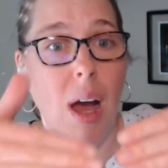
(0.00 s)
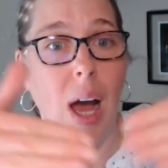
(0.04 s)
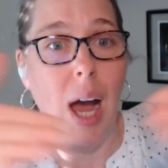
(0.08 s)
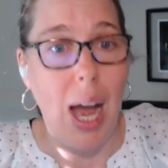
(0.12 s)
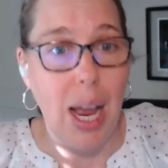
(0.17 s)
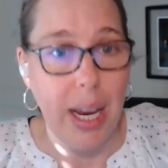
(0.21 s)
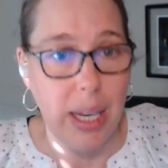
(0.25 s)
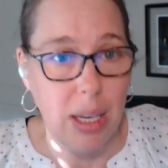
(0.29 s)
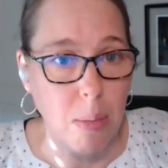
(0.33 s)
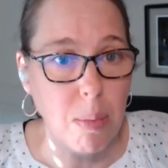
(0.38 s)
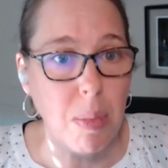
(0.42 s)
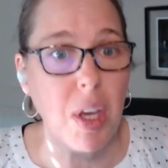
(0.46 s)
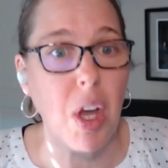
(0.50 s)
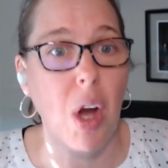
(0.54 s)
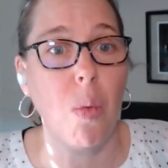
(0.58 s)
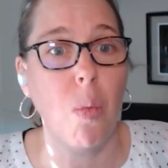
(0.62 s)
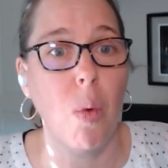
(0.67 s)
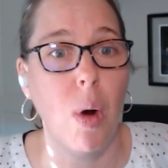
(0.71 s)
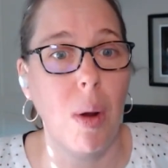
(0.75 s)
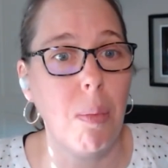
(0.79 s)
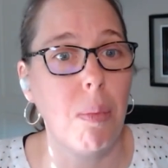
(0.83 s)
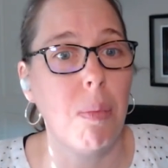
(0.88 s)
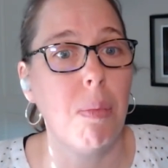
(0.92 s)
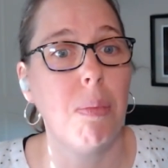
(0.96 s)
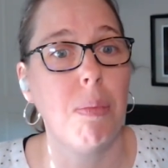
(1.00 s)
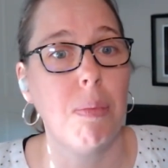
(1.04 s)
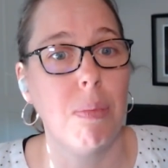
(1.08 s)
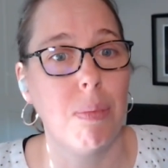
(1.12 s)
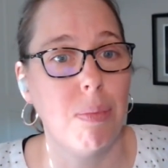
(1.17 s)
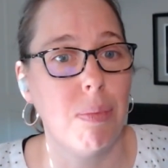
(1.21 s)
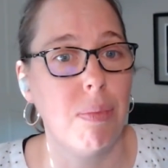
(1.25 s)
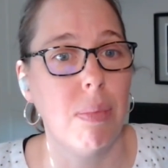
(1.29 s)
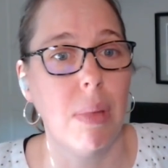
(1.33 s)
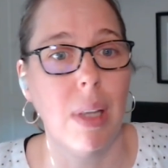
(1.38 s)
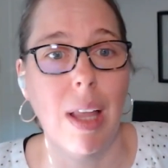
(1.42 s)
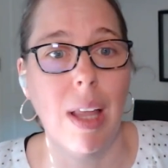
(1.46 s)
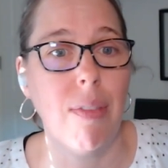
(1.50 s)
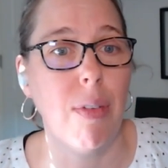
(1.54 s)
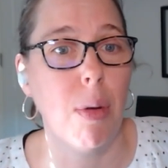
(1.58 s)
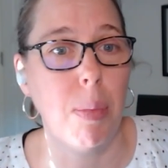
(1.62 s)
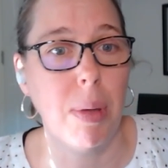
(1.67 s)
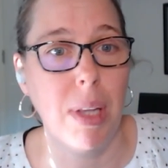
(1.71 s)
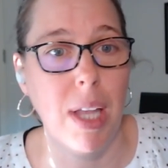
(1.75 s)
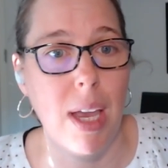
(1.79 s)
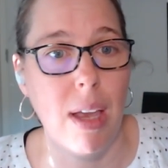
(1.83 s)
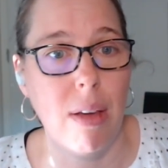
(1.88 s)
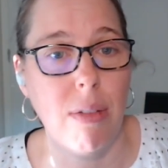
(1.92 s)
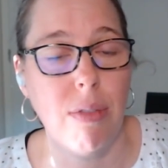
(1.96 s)
I can be on one level
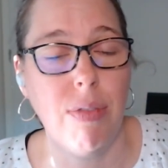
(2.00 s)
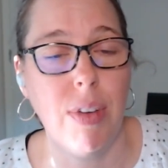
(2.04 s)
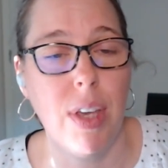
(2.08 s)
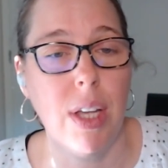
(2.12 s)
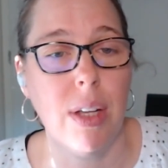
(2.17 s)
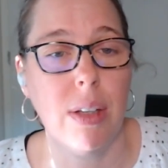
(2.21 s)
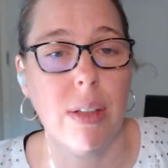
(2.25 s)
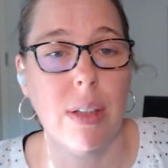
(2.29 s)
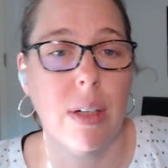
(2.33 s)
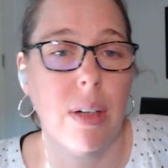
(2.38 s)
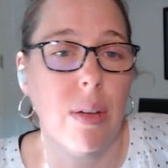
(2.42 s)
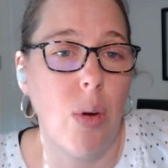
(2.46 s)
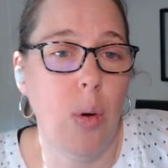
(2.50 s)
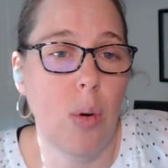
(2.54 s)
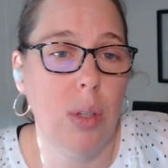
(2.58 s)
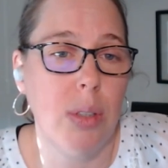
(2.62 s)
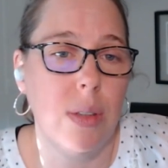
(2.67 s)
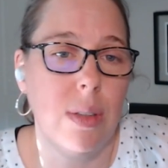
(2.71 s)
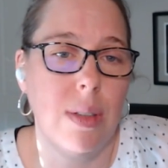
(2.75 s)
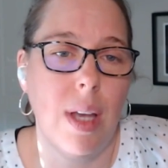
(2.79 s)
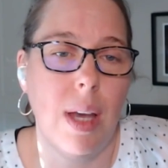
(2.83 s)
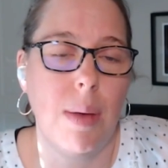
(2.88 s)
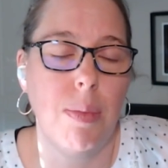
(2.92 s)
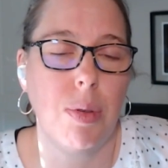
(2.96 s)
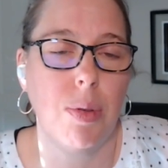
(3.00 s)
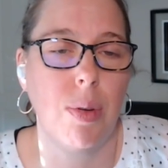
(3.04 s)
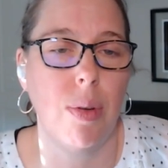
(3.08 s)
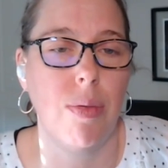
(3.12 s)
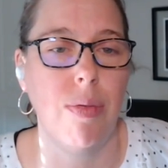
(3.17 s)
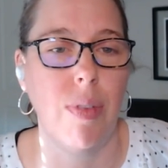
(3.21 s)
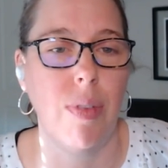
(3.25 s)
playing field. And of course, TypeScript